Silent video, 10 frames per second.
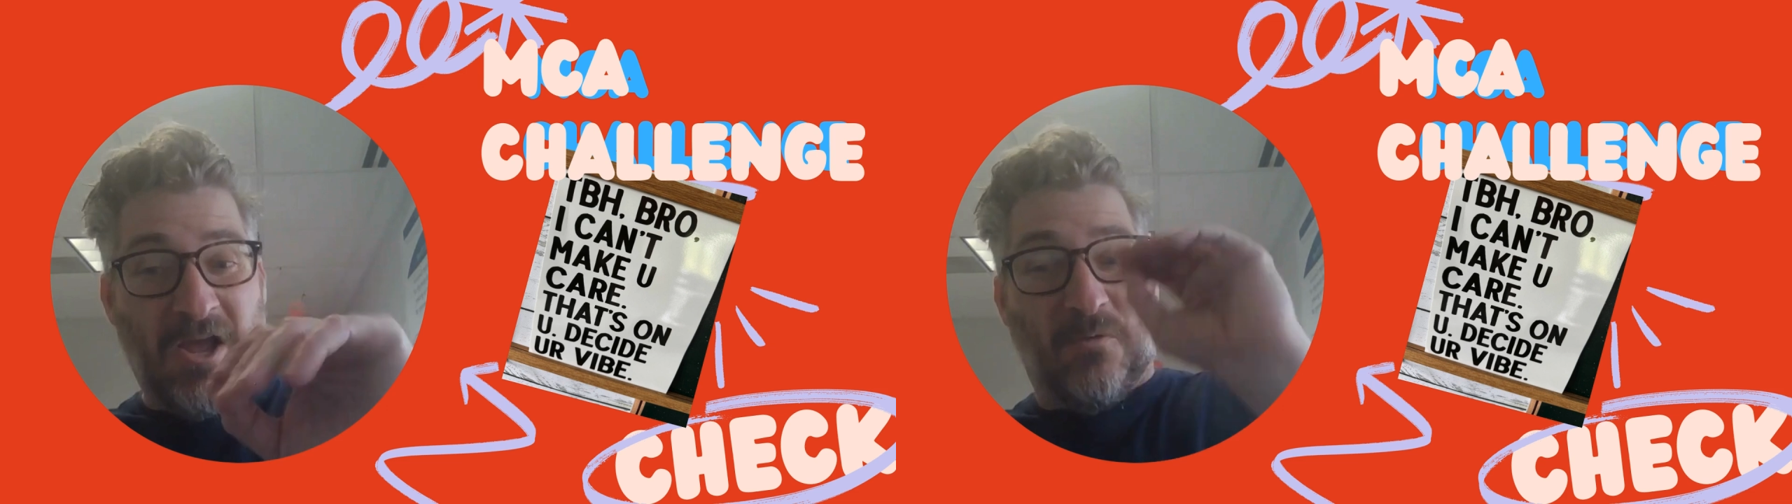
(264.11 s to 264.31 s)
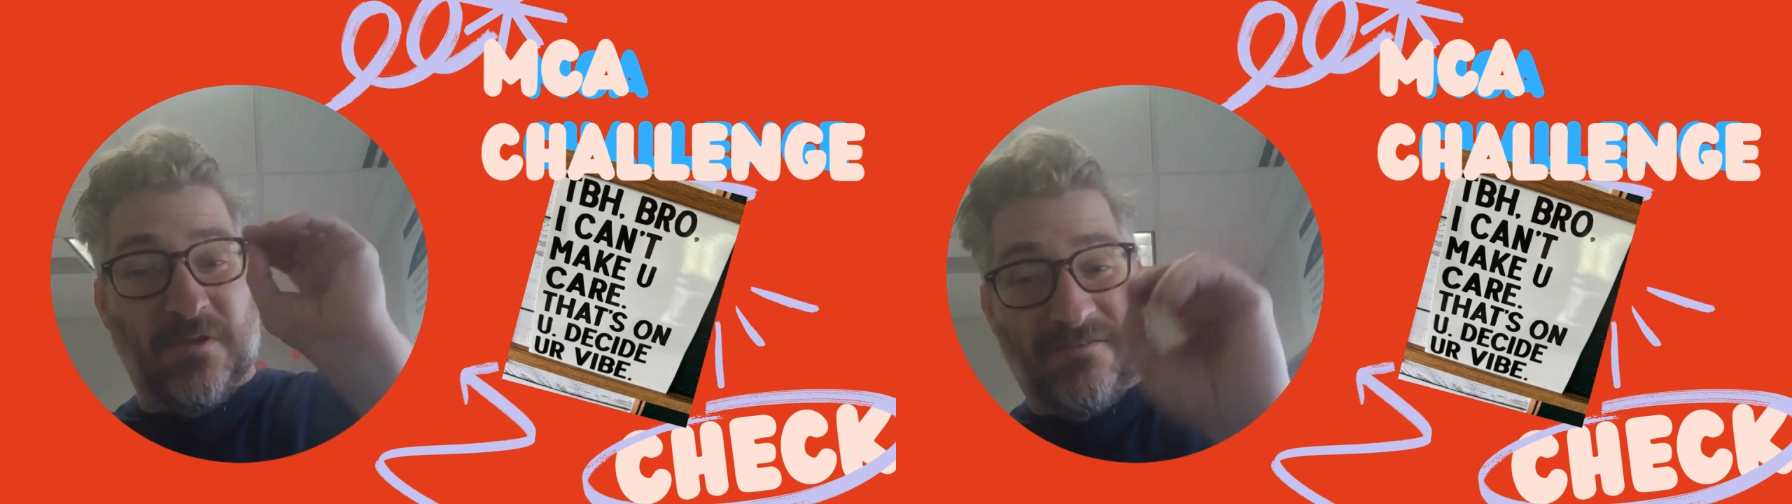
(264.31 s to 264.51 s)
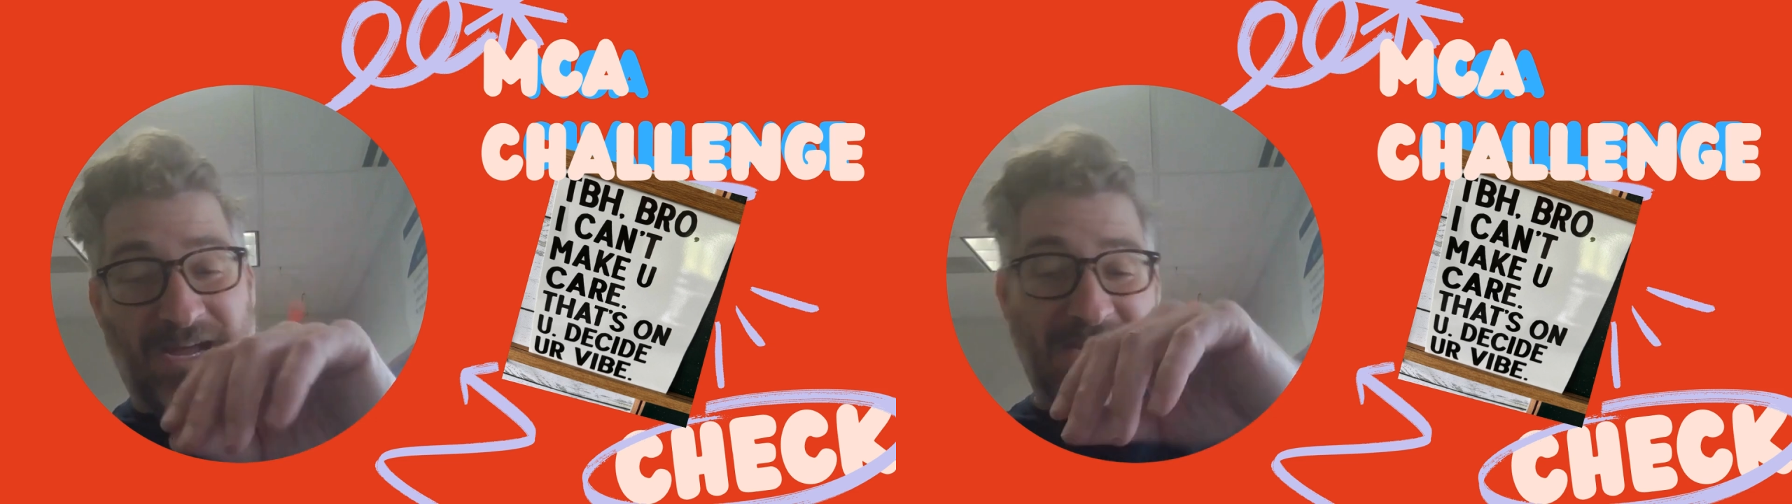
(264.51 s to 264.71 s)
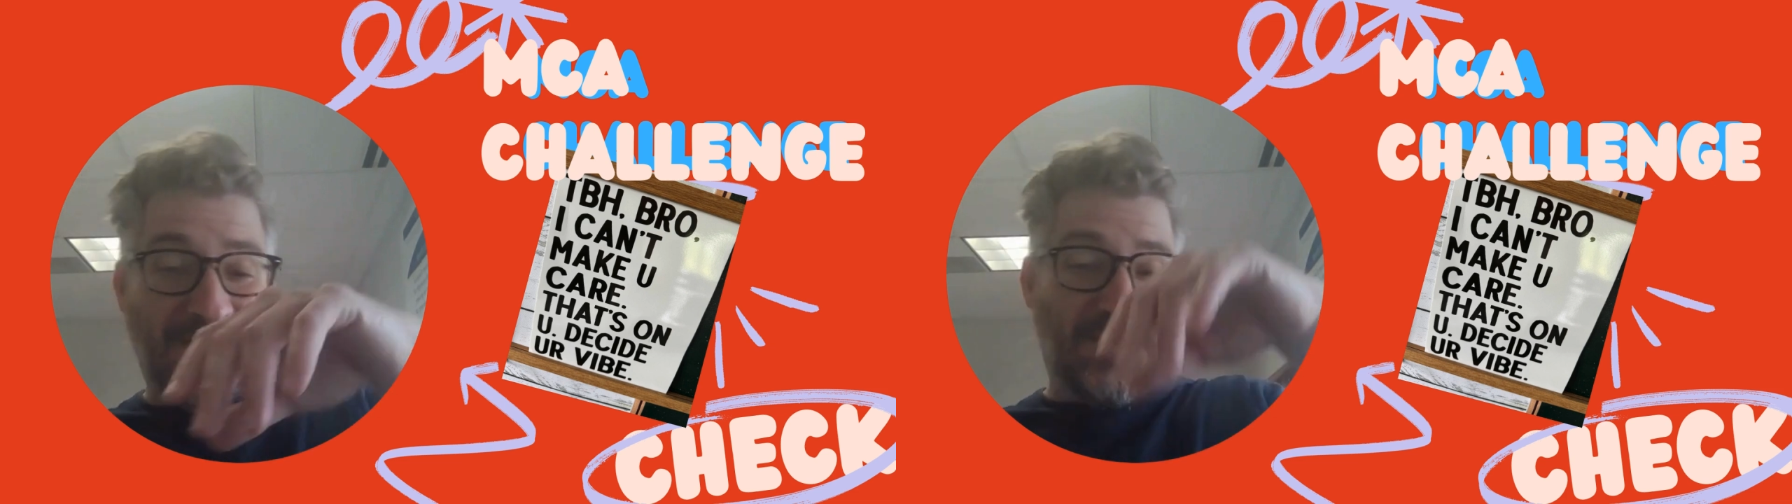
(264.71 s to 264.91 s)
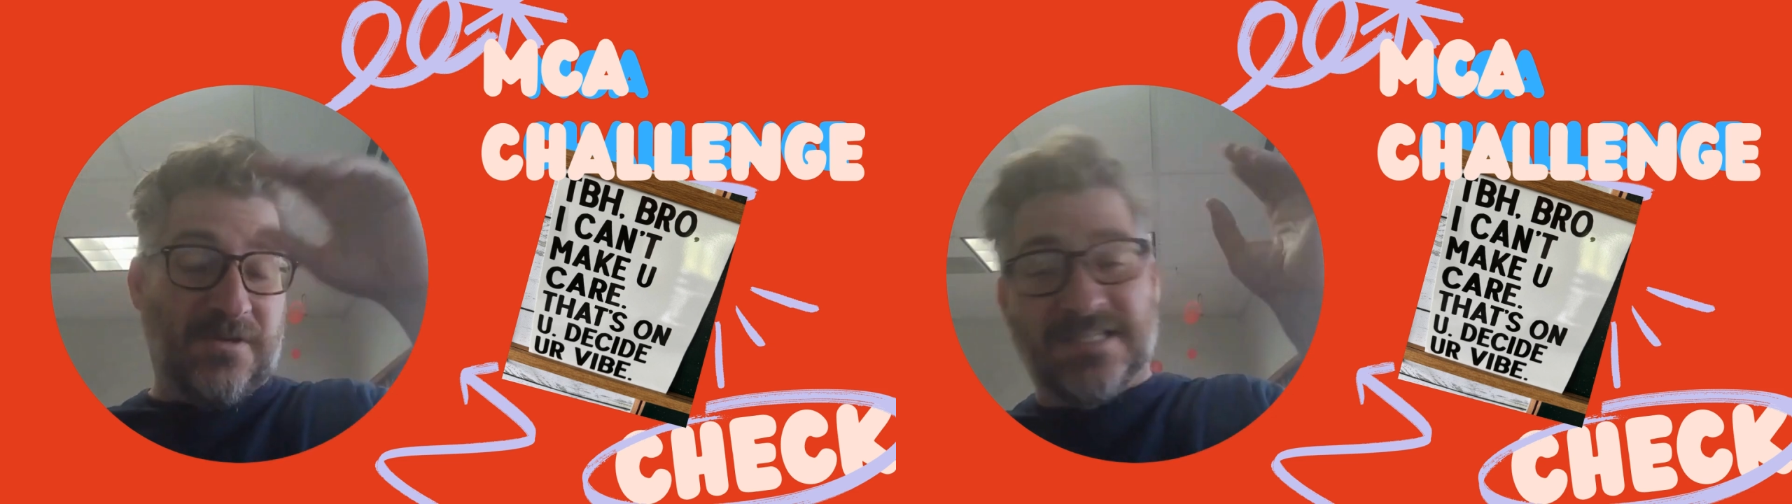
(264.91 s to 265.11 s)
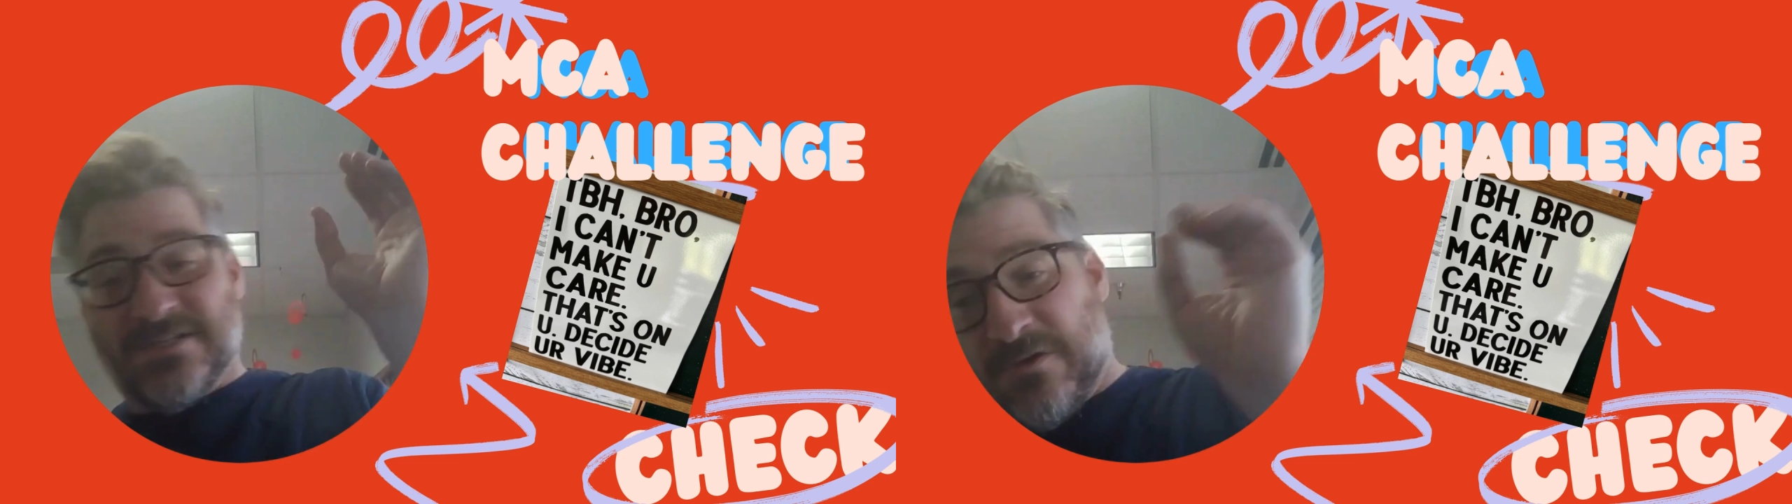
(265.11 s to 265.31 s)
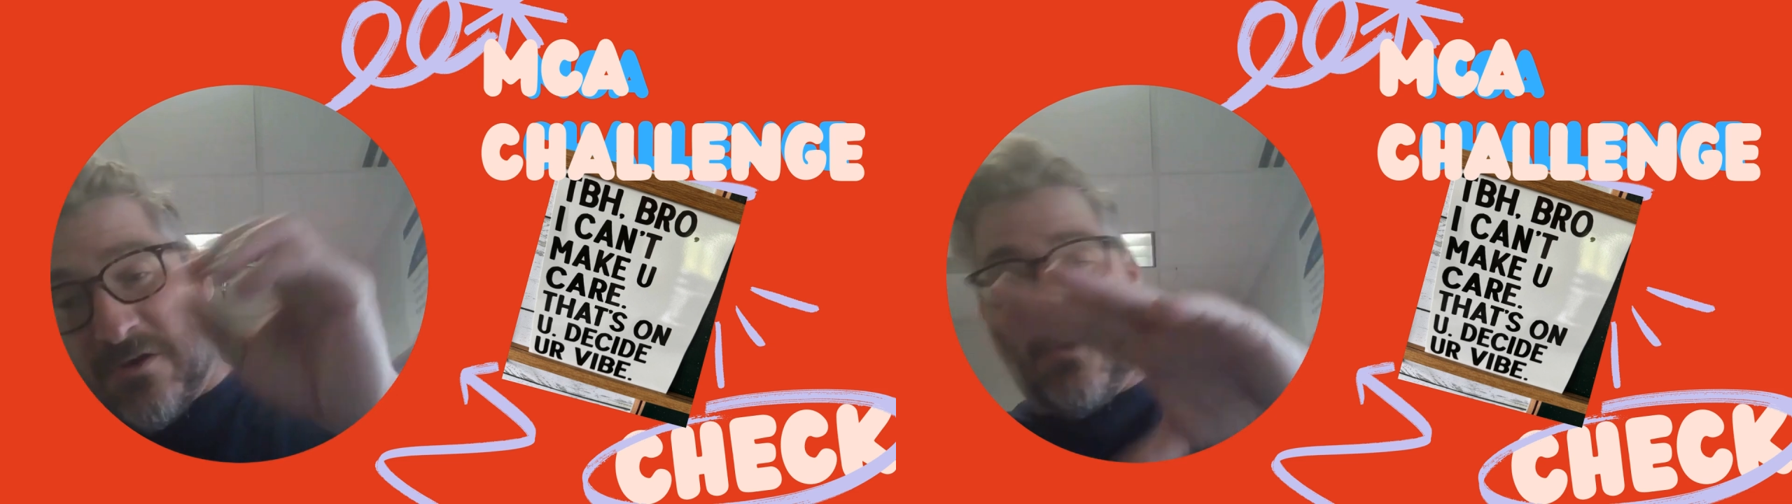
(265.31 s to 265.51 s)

with advisories or